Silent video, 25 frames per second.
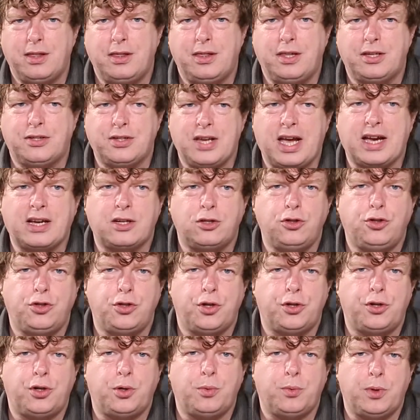The second
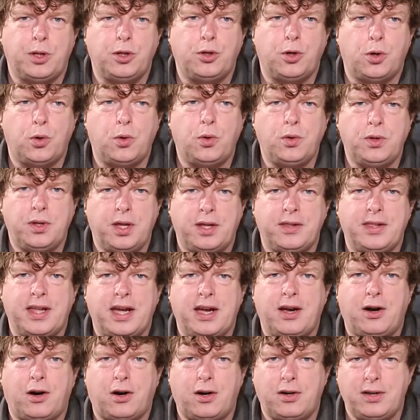shooter will know that
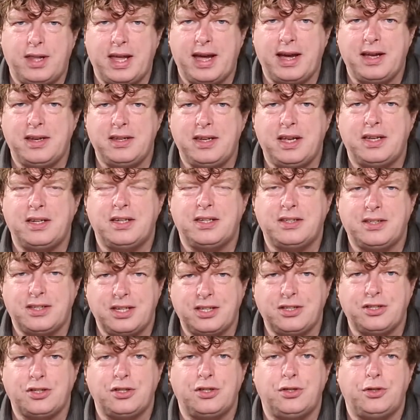they are then an
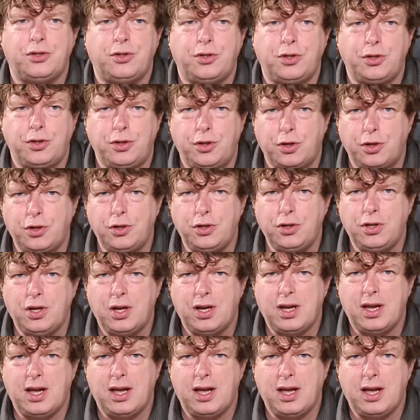assistant to you,